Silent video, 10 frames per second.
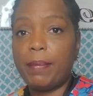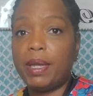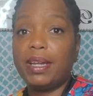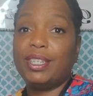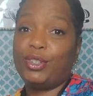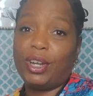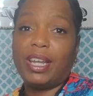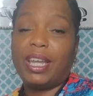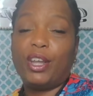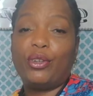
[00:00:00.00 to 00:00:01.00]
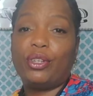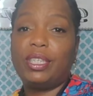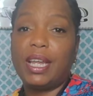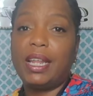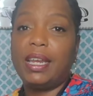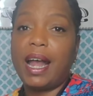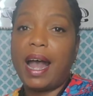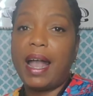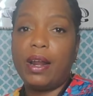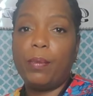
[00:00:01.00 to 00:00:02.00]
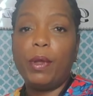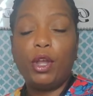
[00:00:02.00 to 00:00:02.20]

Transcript: Because again, you're selling an item,